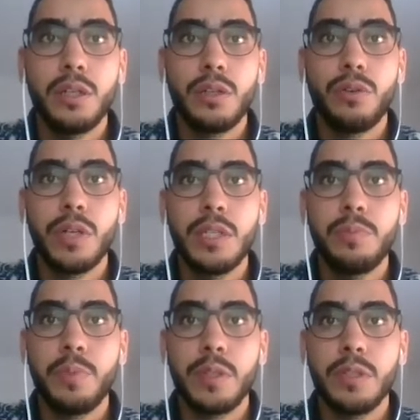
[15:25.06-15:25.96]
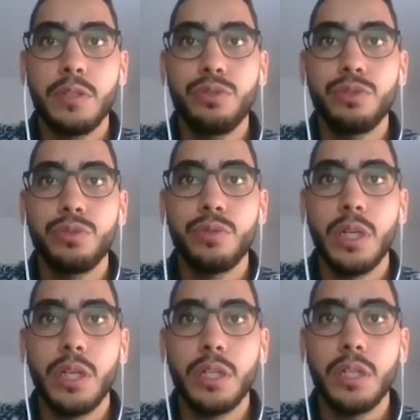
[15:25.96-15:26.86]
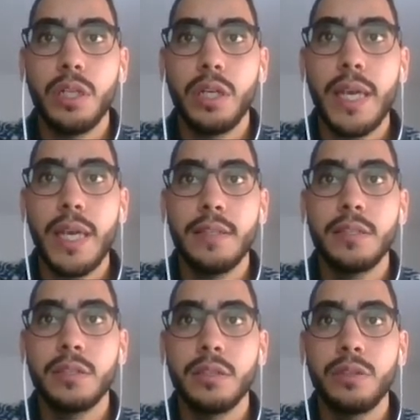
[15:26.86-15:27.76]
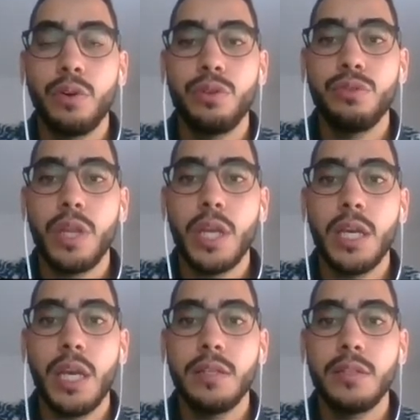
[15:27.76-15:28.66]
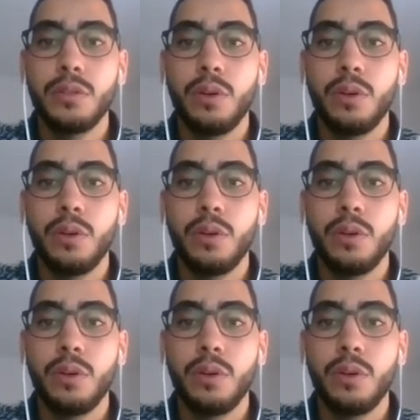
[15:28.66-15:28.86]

correspond to the case